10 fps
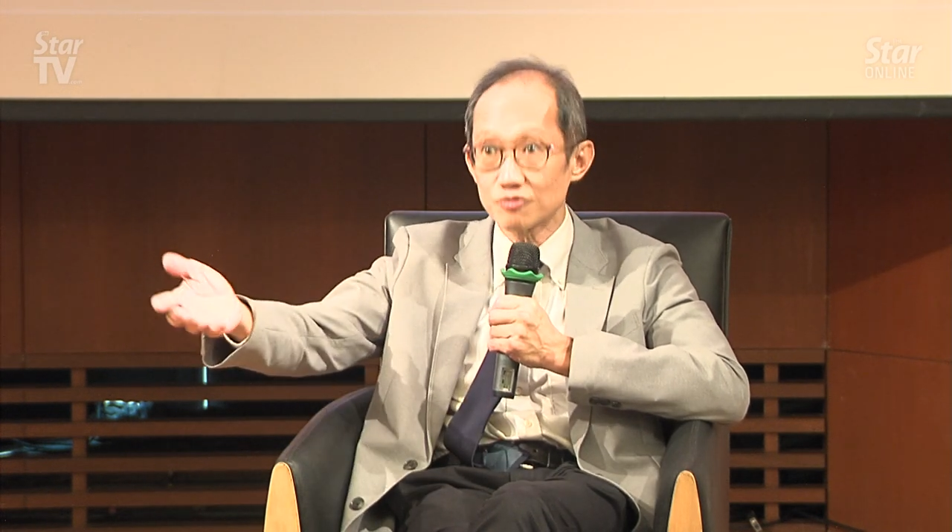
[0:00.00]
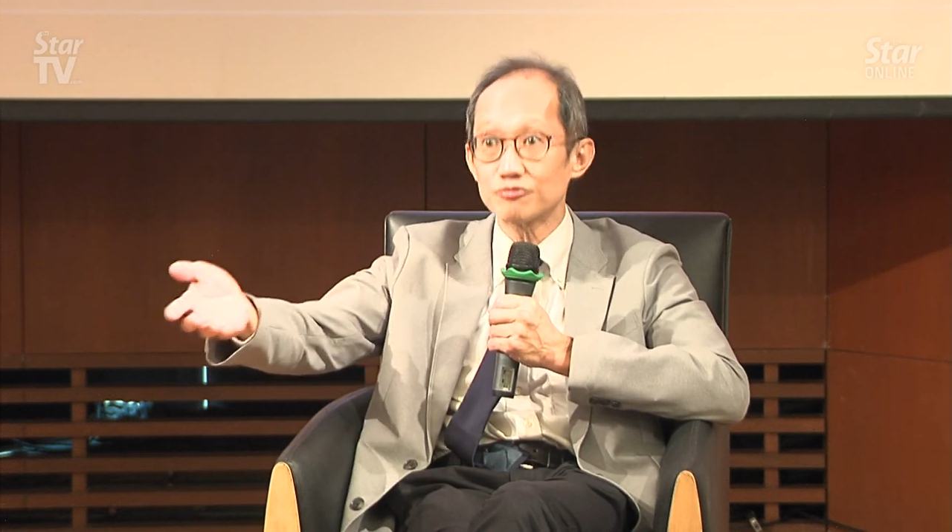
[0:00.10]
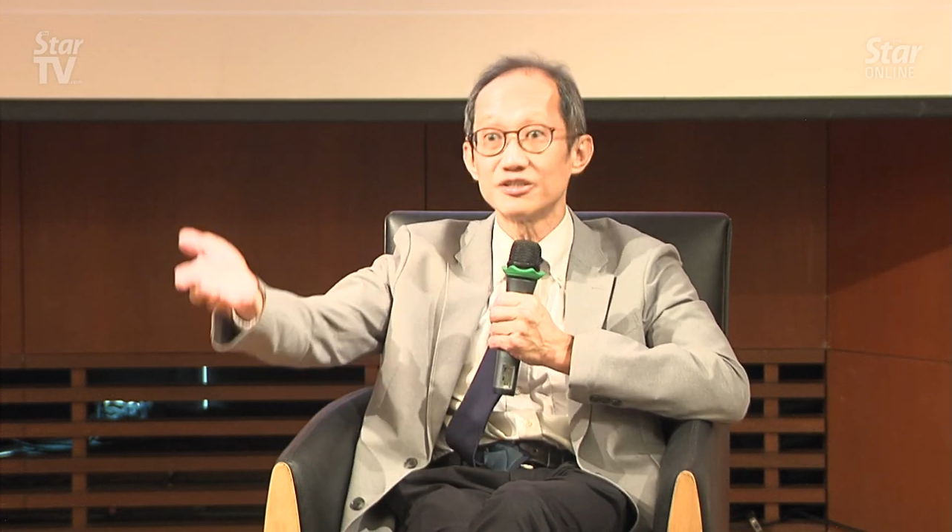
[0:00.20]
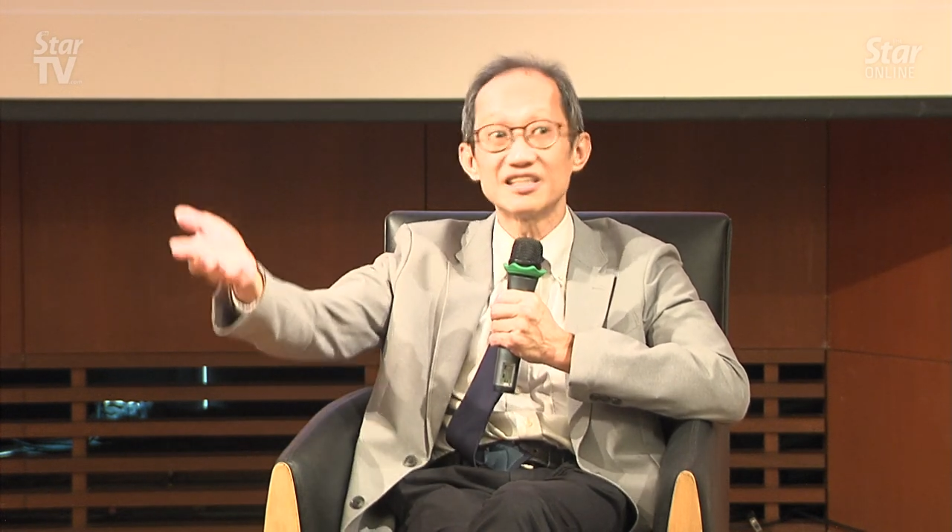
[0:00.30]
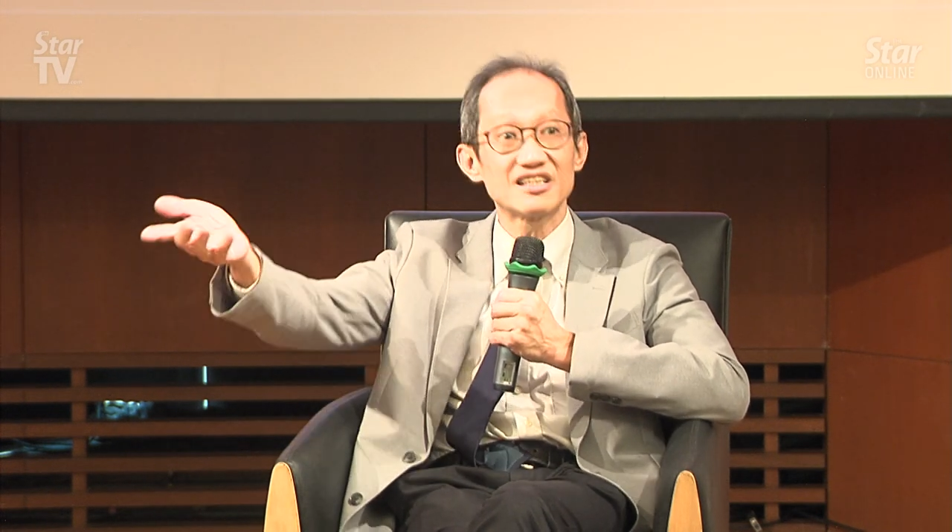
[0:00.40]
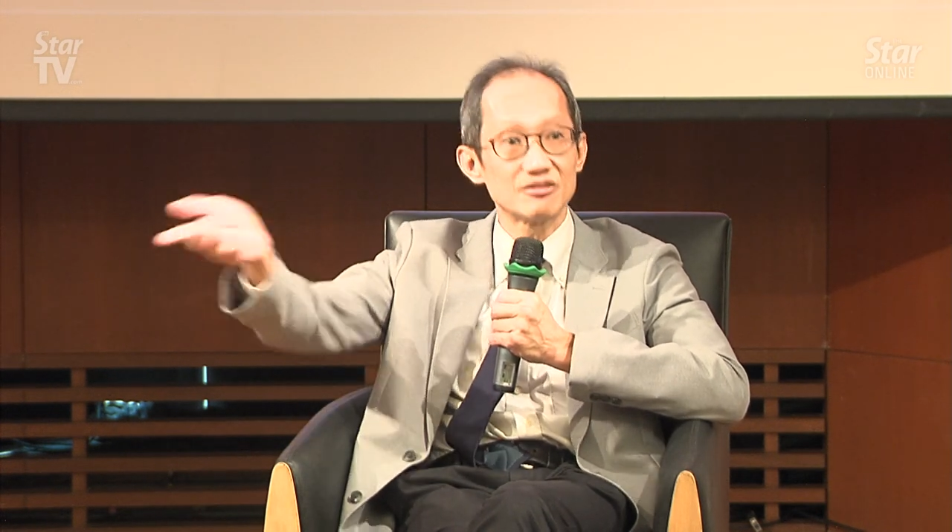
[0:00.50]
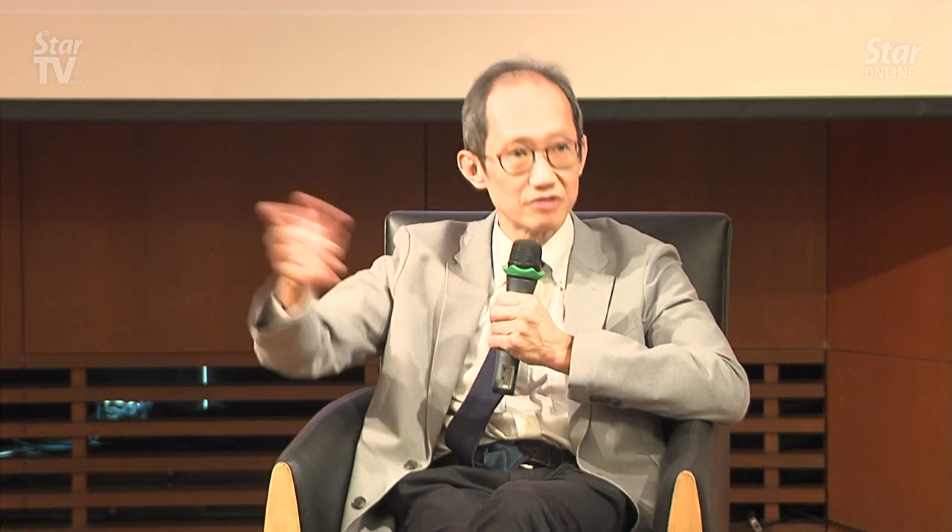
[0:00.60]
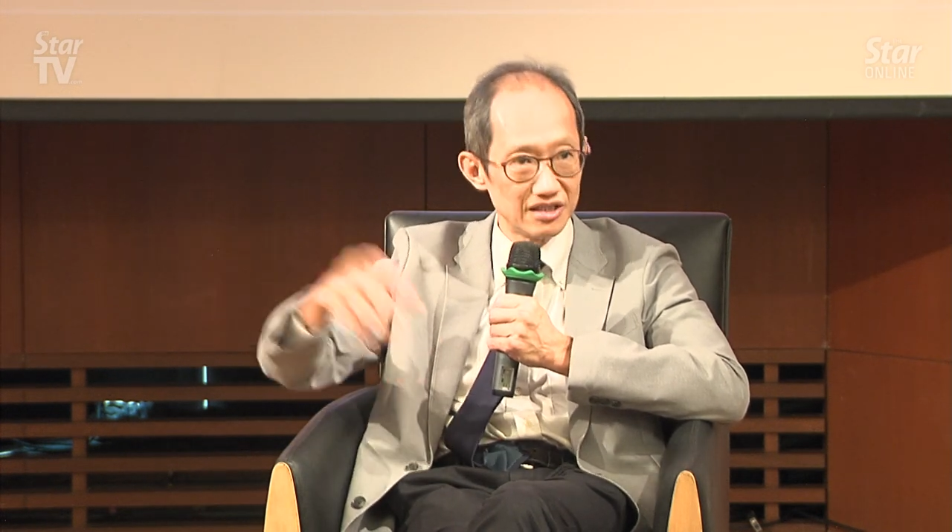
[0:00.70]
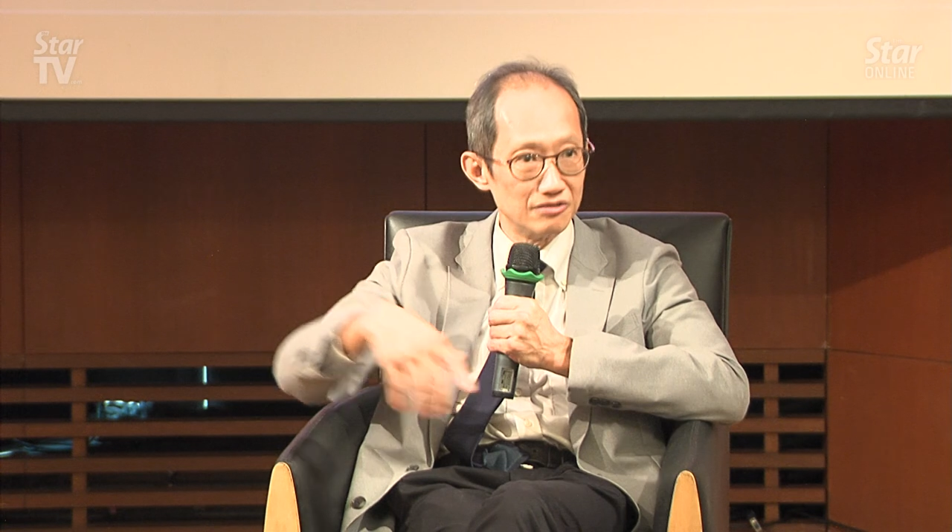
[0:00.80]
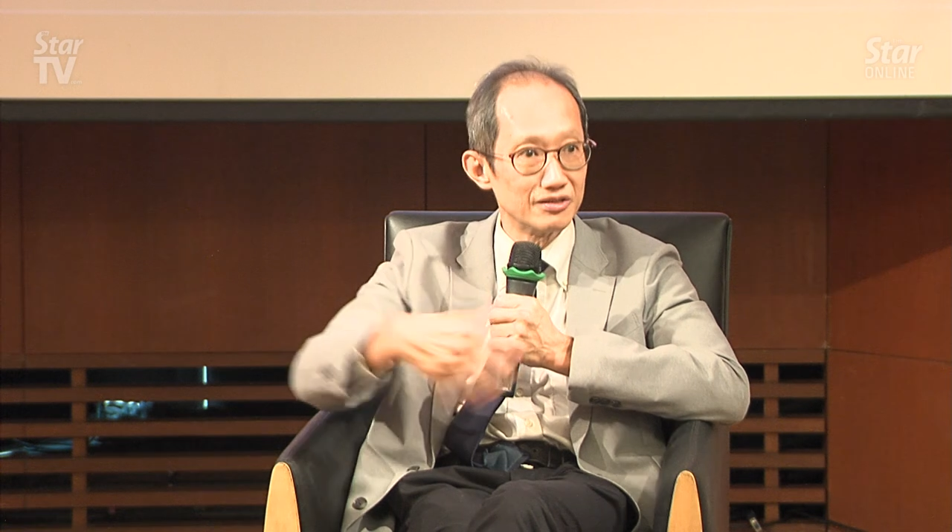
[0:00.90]
critical
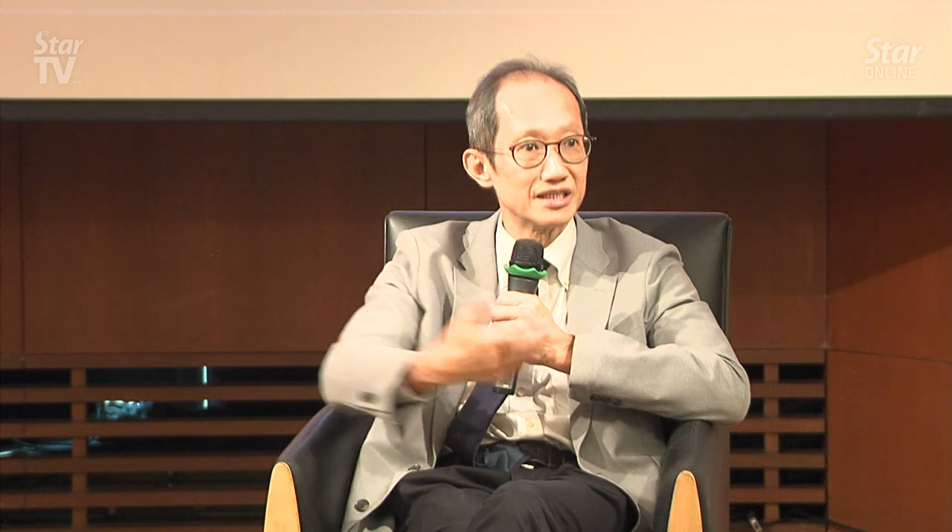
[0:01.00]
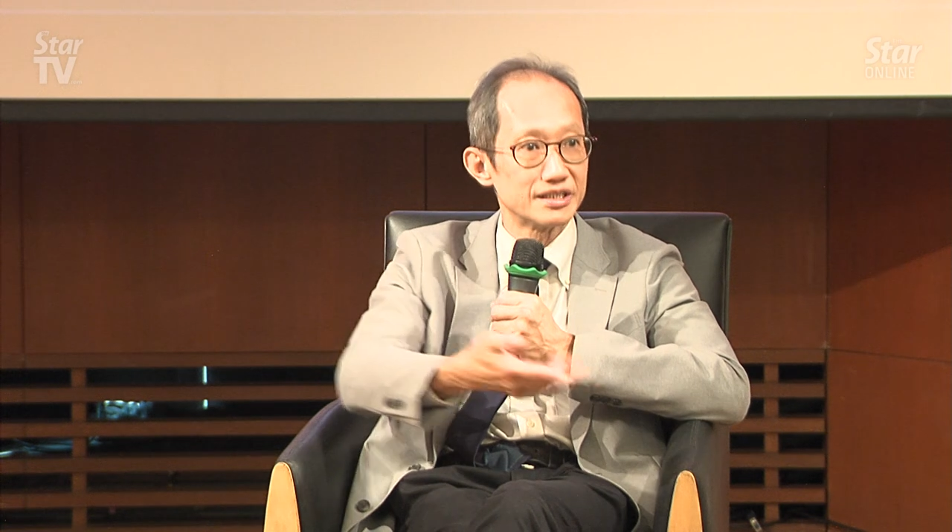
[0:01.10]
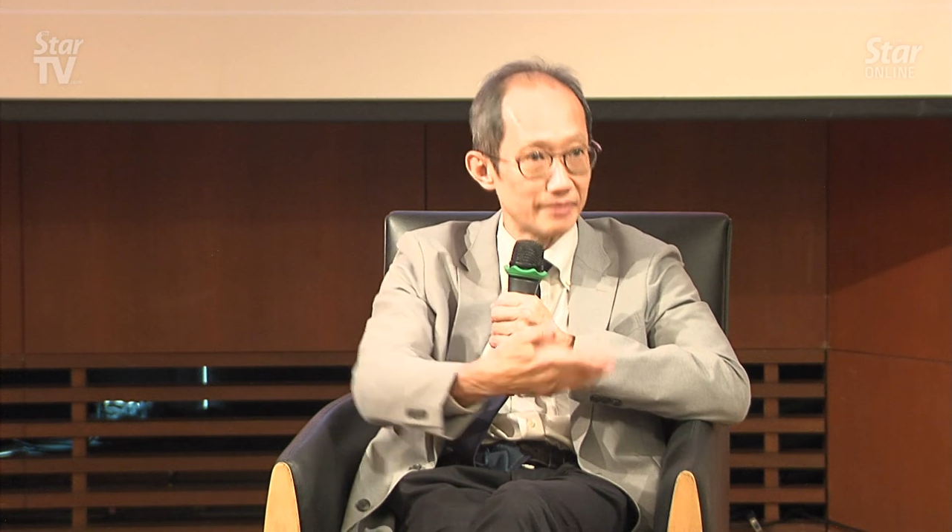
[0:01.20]
illness